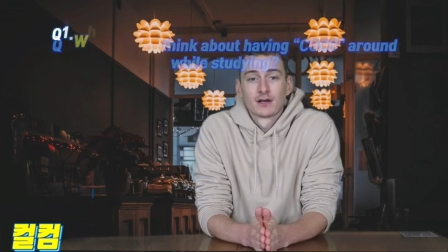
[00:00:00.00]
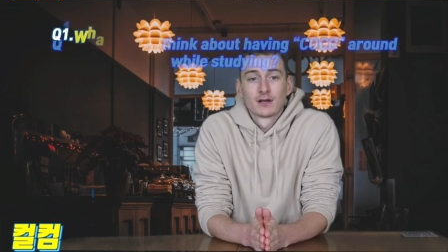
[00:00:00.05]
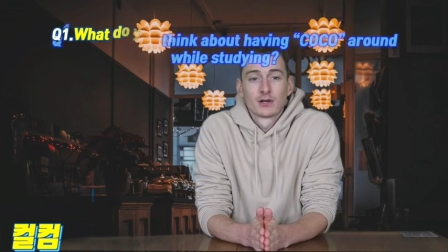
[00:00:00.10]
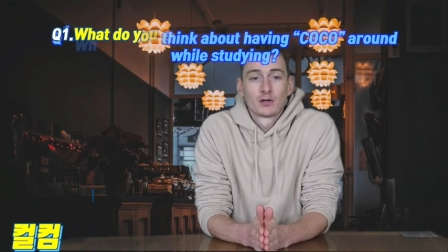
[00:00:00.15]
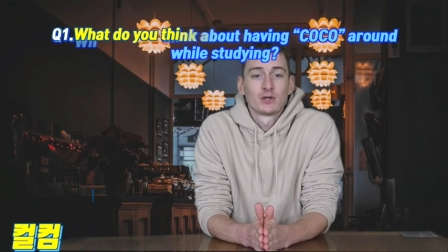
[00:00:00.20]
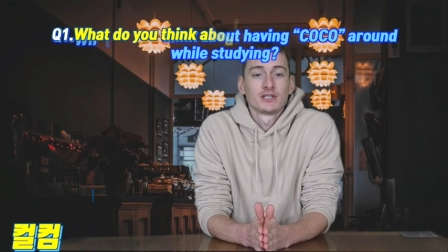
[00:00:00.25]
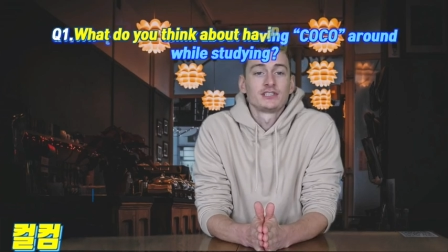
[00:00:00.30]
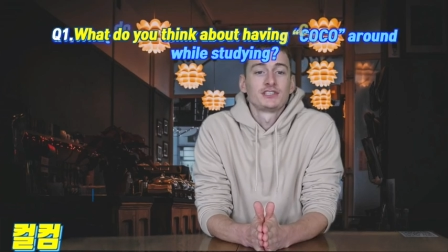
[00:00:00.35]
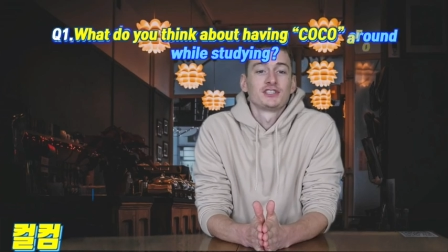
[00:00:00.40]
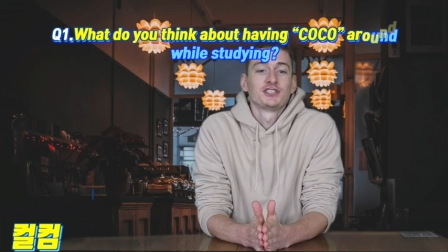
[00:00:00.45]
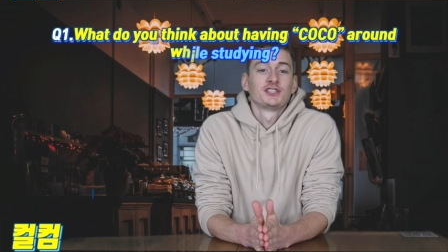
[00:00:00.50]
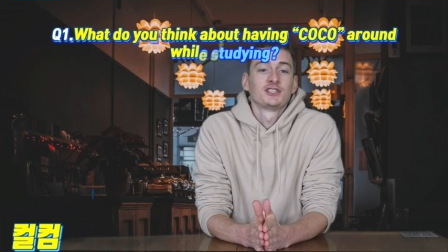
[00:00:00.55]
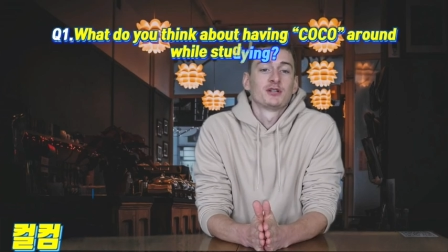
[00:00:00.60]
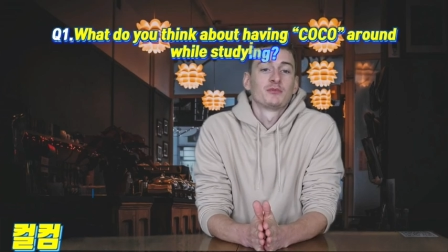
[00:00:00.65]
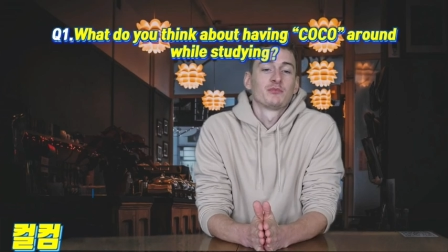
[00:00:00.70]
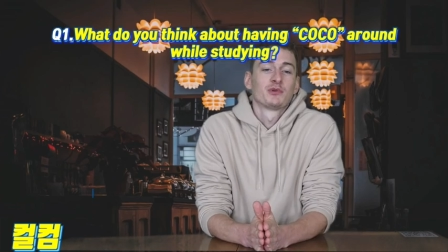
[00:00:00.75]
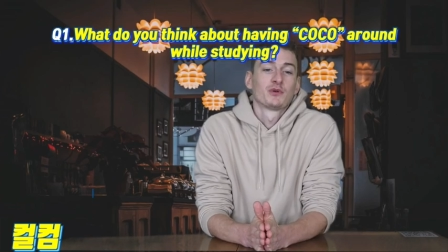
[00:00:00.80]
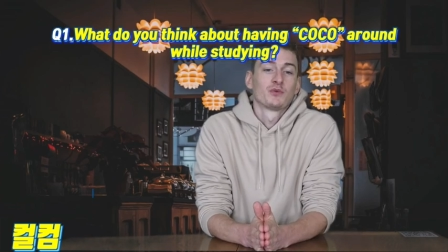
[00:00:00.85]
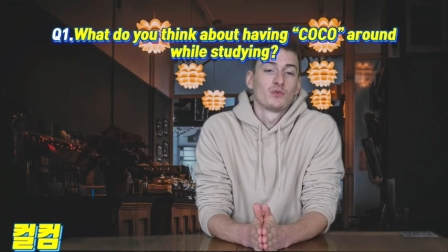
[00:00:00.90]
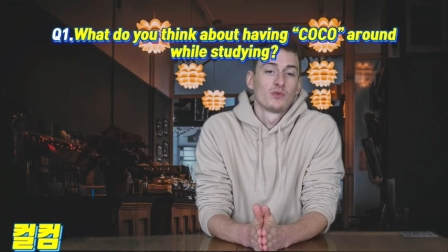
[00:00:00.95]
Question
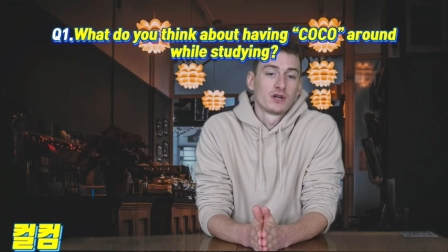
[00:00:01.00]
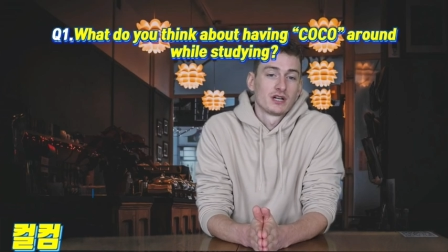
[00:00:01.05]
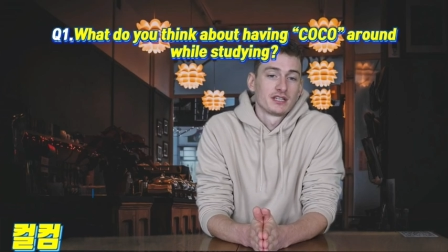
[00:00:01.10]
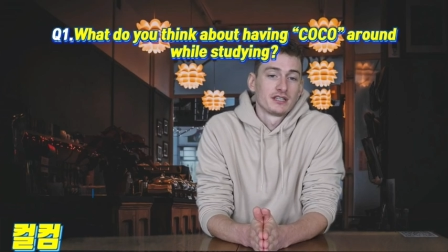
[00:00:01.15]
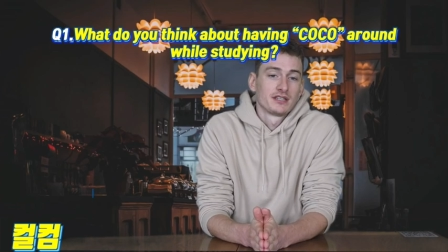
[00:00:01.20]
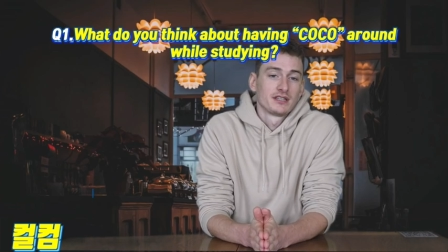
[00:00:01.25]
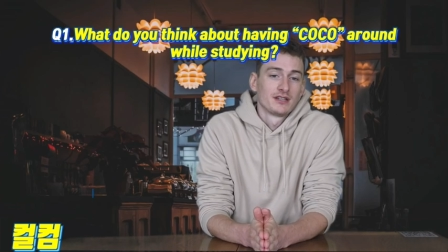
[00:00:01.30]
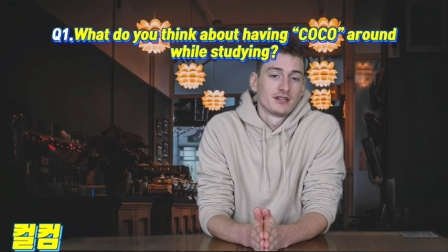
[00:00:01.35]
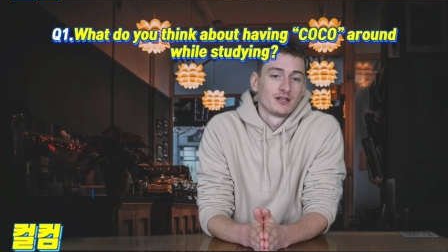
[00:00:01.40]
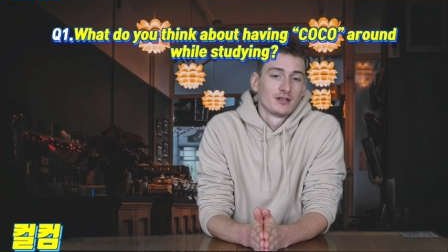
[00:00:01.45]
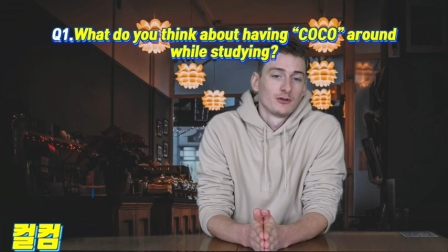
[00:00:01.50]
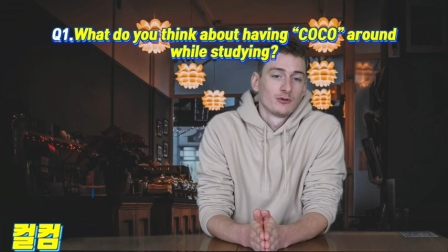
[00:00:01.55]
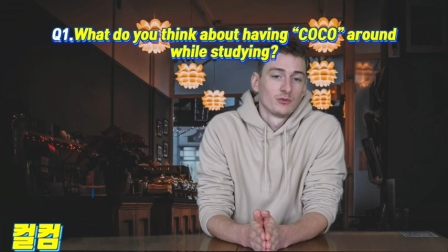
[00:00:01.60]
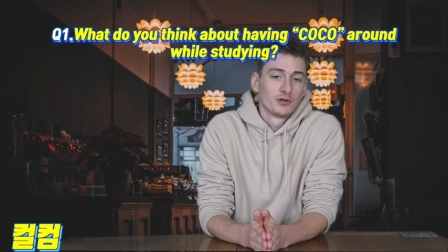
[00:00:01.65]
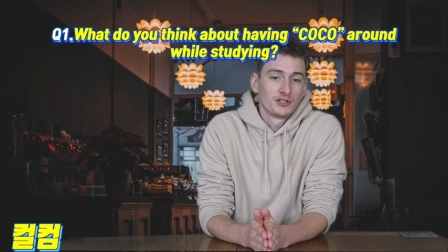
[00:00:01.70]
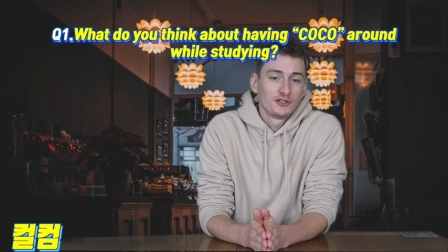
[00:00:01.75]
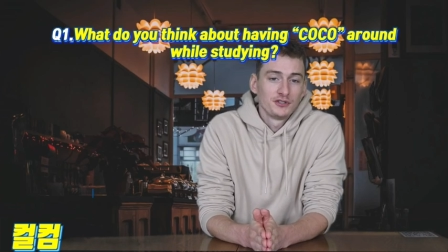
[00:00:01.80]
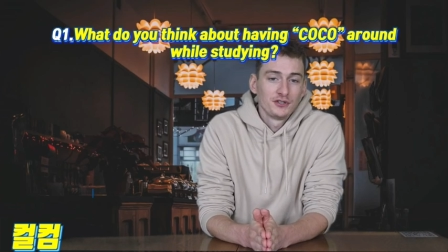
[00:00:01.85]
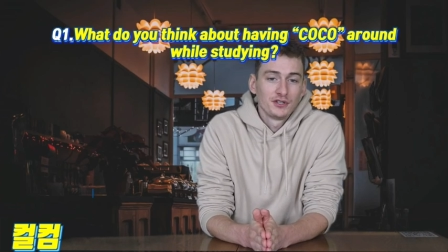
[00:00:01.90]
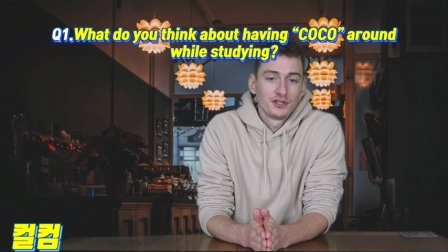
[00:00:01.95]
number 1.
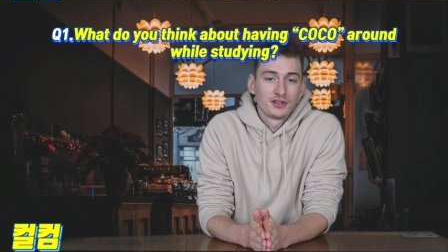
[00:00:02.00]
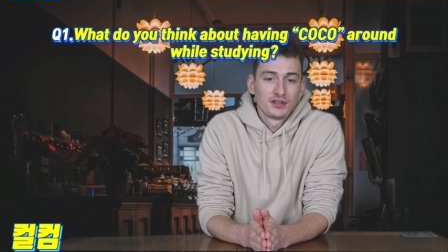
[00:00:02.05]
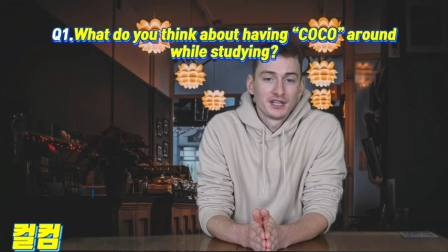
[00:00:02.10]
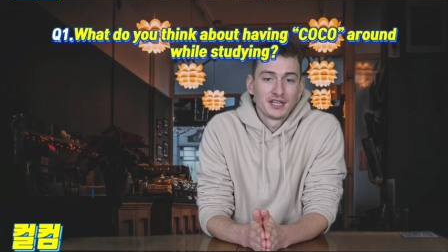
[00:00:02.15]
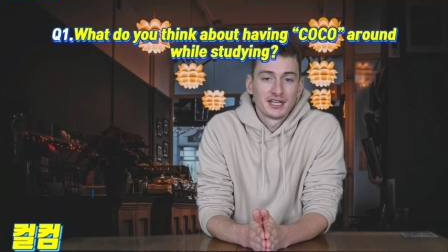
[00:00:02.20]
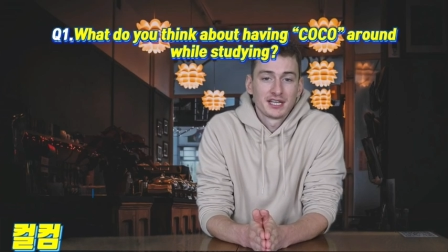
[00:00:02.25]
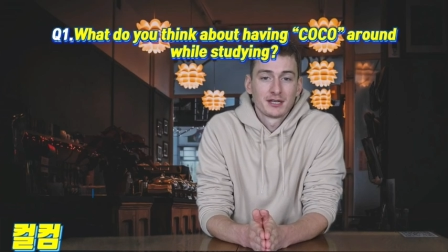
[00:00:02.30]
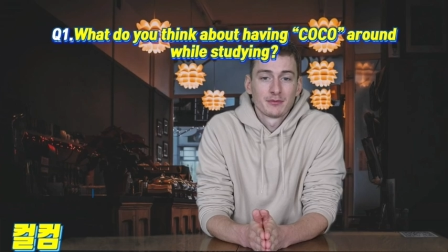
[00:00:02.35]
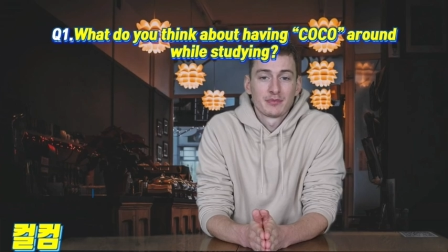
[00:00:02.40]
What do you think